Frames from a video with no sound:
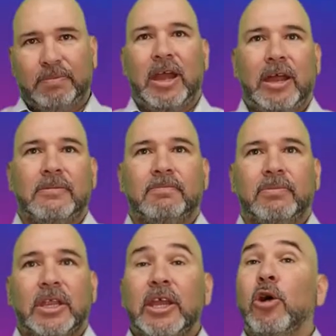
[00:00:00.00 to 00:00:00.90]
Epcot.
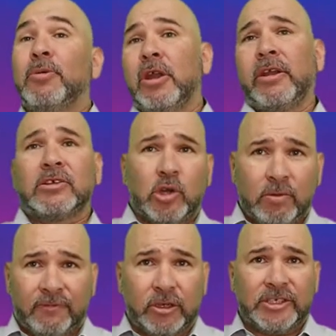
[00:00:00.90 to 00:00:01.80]
It opened on
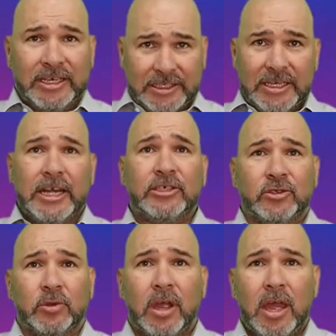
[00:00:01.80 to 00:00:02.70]
October 1st,
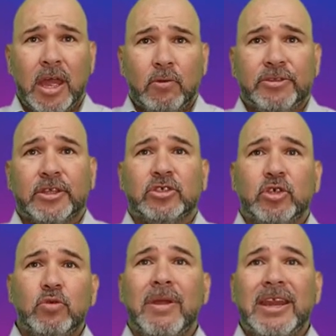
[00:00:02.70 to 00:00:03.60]
1982, with the
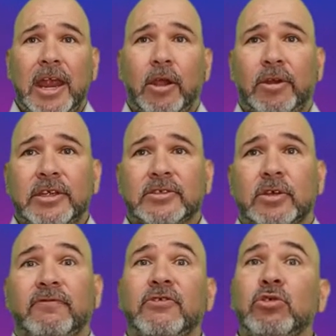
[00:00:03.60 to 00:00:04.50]
two main areas
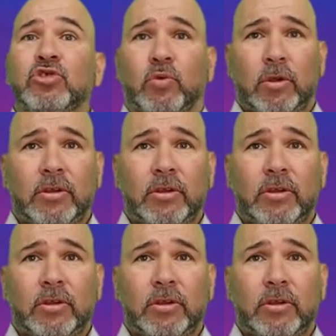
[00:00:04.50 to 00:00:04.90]
of Future